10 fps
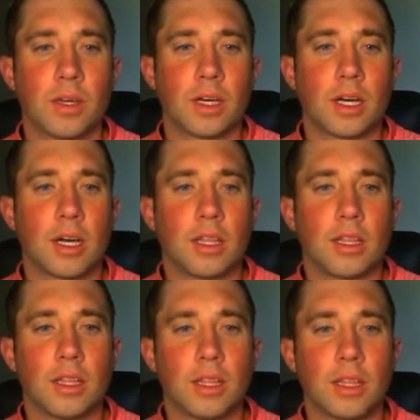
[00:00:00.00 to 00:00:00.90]
uh,
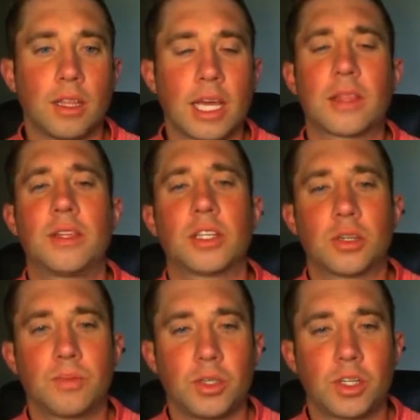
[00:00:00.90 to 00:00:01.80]
length
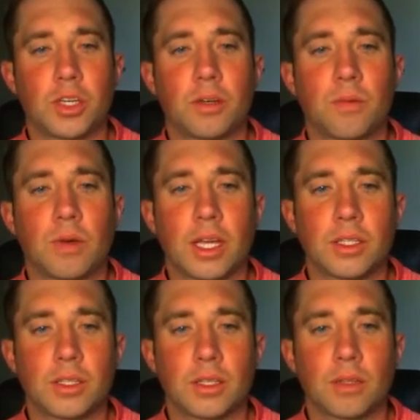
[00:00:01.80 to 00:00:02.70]
distribution,
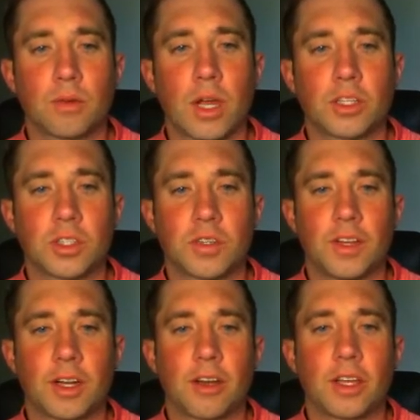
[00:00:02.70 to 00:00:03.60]
rise, the
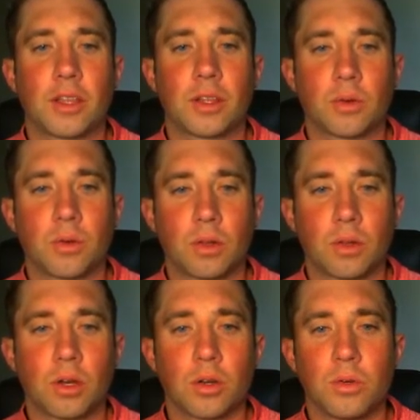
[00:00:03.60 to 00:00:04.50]
rhizosphere area, the
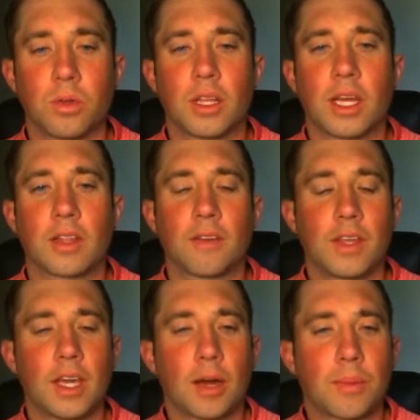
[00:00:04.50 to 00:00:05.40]
total root length of
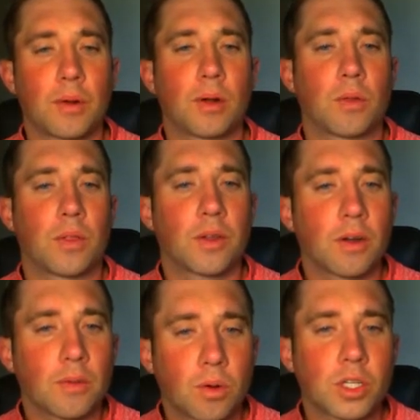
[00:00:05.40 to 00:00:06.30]
the upper
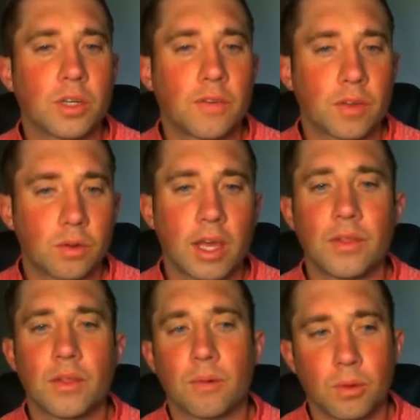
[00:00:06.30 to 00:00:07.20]
third portion of the root,
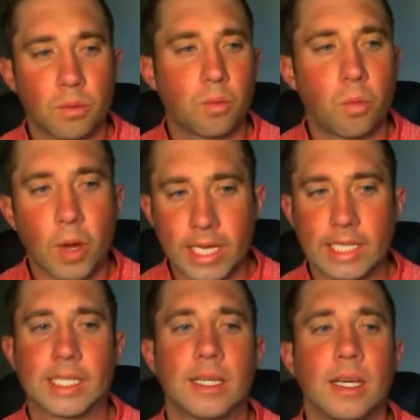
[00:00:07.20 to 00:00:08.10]
and the root
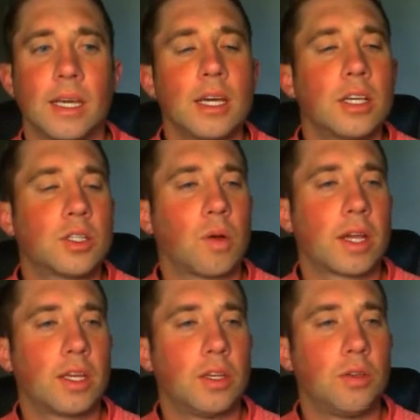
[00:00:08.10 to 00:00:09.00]
weight. So I
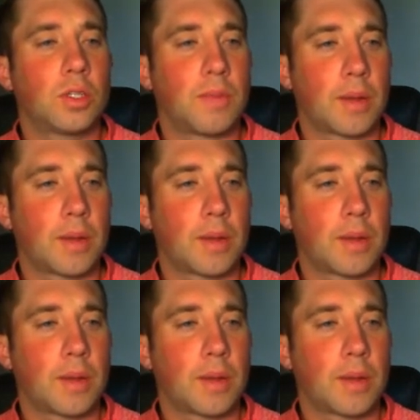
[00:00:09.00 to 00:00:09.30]
can use my